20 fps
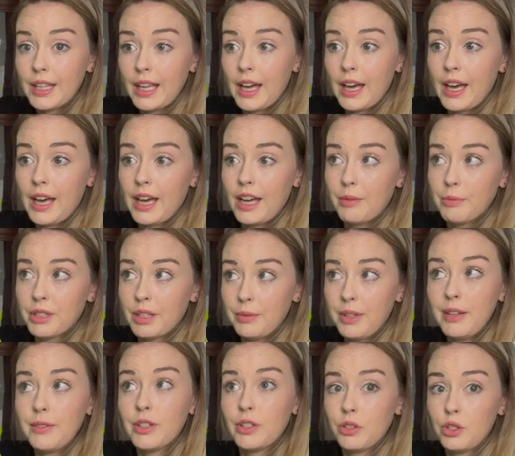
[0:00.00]

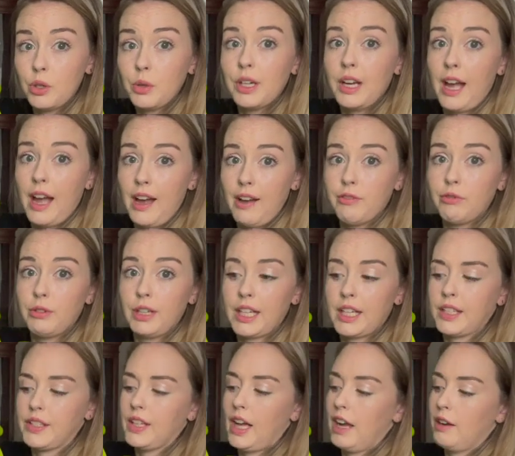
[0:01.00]
Sometimes it's 2.5
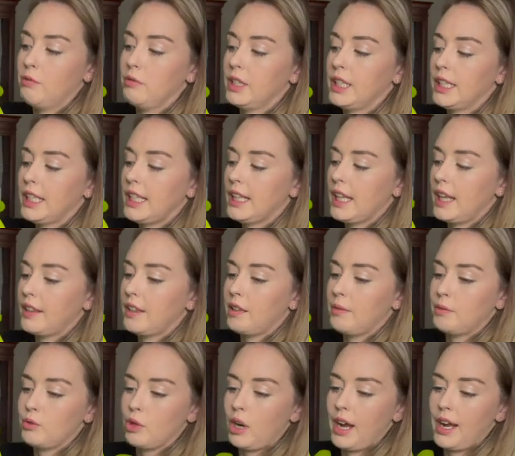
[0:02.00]
weeks. I really let them
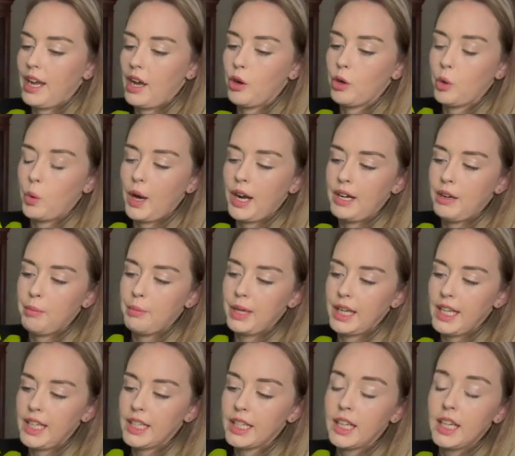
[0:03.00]
dry out quite a
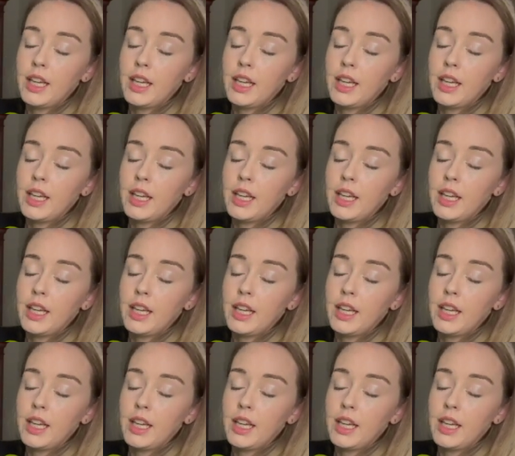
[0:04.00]
bit.